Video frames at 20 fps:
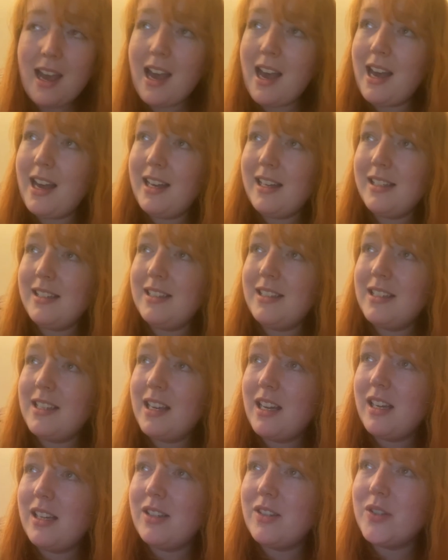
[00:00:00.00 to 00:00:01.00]
And
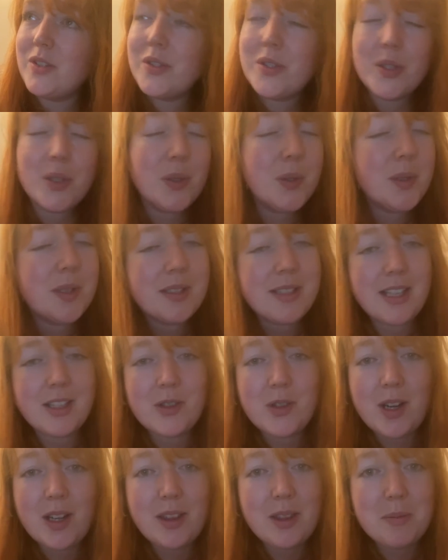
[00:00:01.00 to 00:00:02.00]
as soon as I
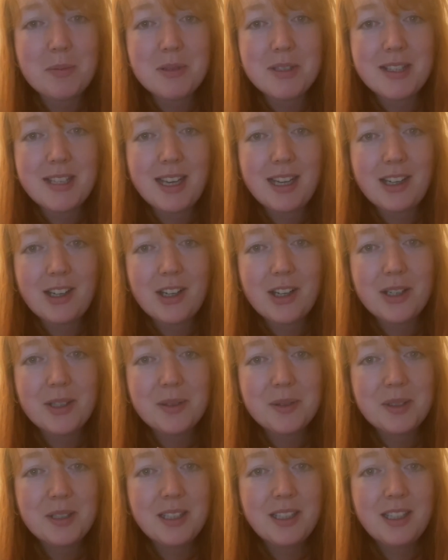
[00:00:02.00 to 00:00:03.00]
drank the
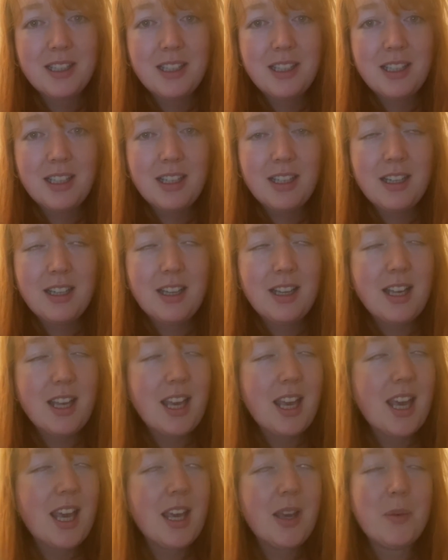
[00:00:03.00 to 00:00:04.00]
Prosecco,
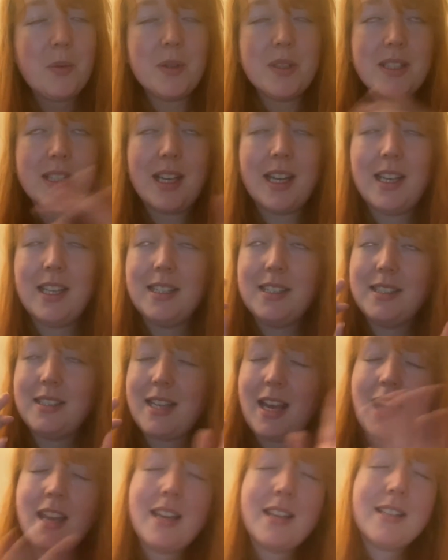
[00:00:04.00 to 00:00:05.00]
it was like
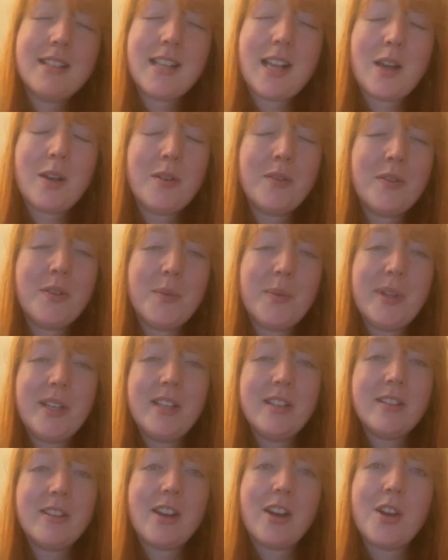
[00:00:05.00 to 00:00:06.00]
diets out of the
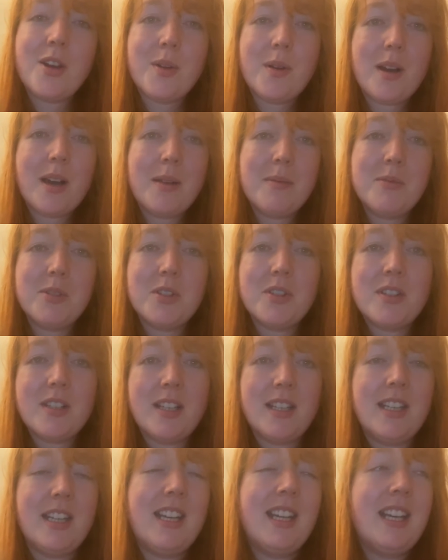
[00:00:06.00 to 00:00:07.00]
window i'm just
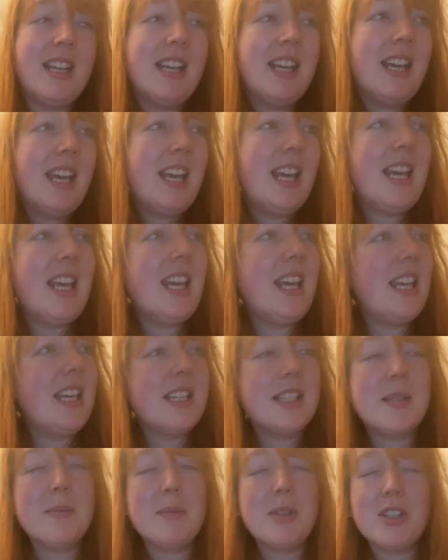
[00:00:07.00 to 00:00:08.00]
gonna eat
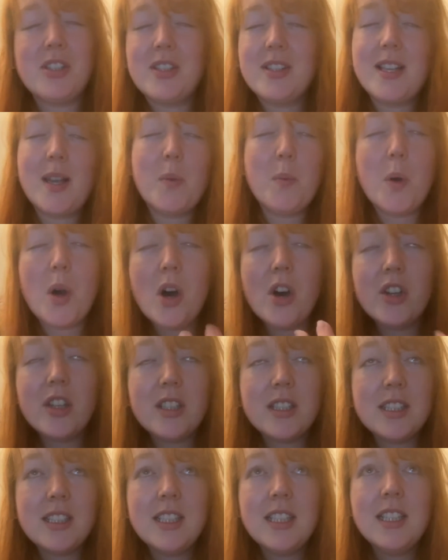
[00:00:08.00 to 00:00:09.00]
as much as i
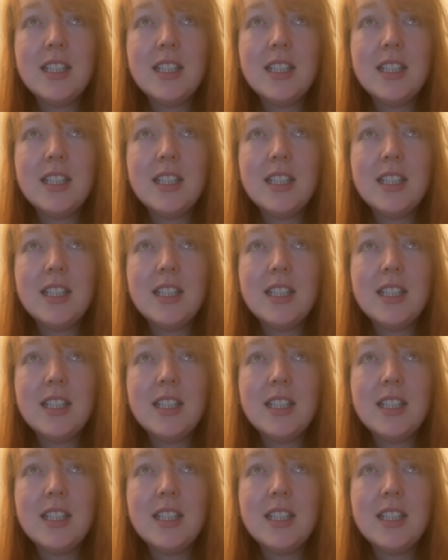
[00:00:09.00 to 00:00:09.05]
want